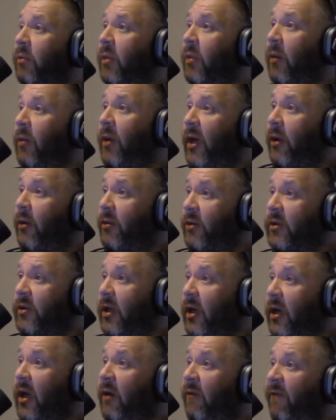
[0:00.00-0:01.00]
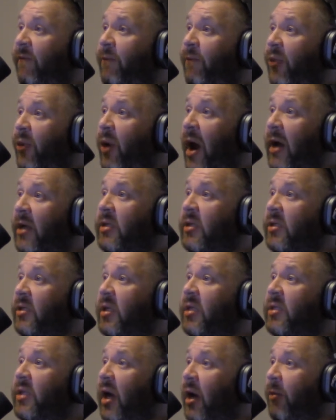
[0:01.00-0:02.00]
I mean, he was he practices
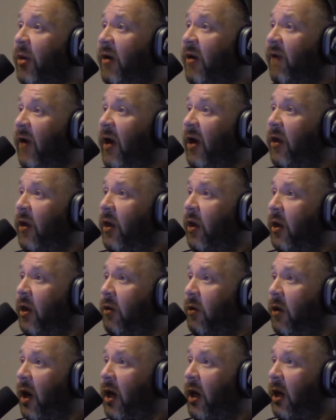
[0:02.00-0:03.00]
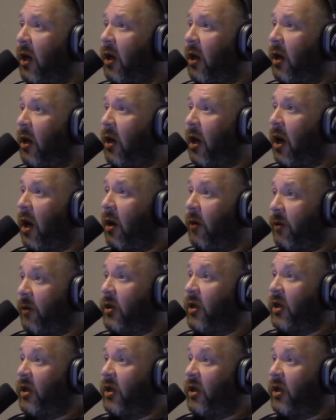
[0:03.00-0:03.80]
Islamic faith, right? Um, he